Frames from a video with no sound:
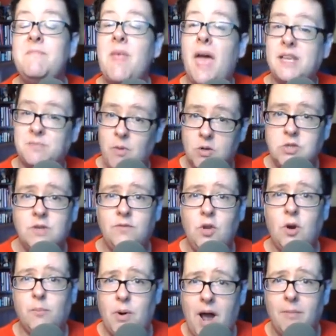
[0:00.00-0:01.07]
As most of you
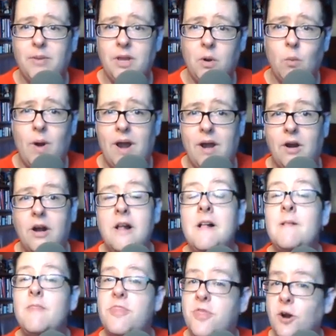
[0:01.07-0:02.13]
are probably aware,
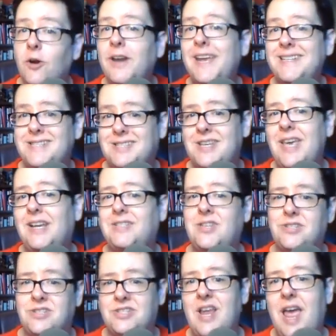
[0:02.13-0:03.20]

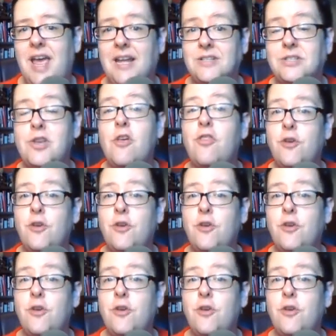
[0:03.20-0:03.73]
36 states,